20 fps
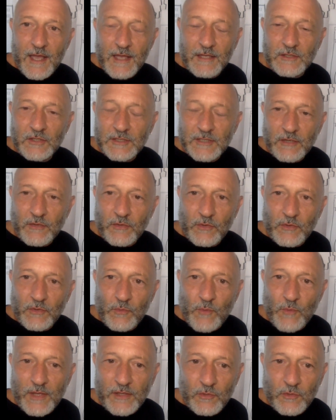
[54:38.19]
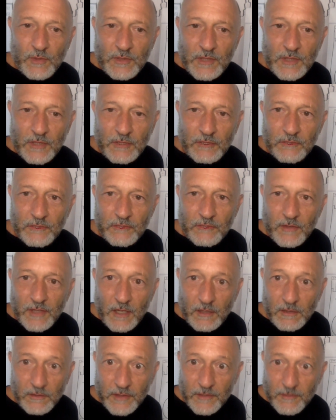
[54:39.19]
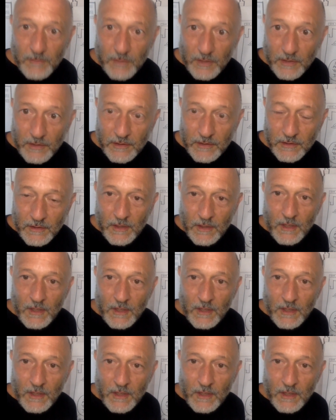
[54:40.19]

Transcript: And just like when you would color in a coloring book,